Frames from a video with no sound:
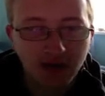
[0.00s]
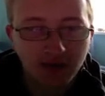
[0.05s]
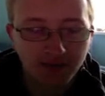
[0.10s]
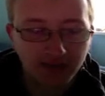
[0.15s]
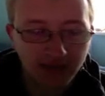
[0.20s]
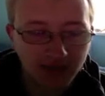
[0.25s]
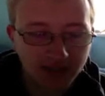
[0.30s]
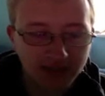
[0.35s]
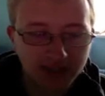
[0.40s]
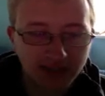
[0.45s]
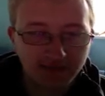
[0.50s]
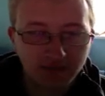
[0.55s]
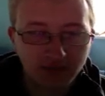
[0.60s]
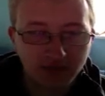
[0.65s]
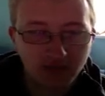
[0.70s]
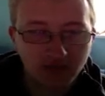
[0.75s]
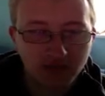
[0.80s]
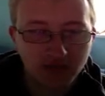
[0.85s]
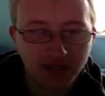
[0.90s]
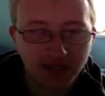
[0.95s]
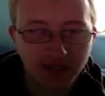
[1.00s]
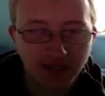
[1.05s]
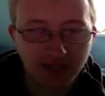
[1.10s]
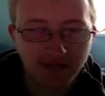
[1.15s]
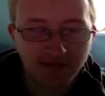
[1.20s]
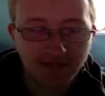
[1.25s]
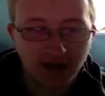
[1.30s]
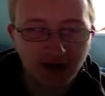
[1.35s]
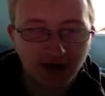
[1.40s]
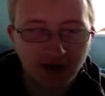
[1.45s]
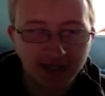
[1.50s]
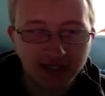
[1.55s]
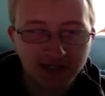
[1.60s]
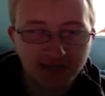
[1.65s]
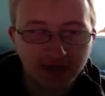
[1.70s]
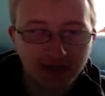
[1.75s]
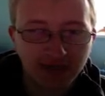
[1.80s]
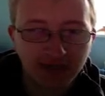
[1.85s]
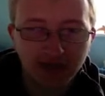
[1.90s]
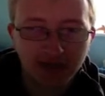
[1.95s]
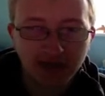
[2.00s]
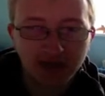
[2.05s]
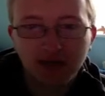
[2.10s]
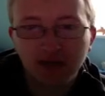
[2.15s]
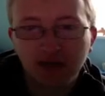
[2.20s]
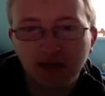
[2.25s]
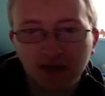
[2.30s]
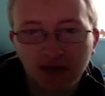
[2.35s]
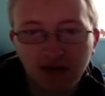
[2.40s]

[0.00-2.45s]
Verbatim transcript: because if you're using it for high speed,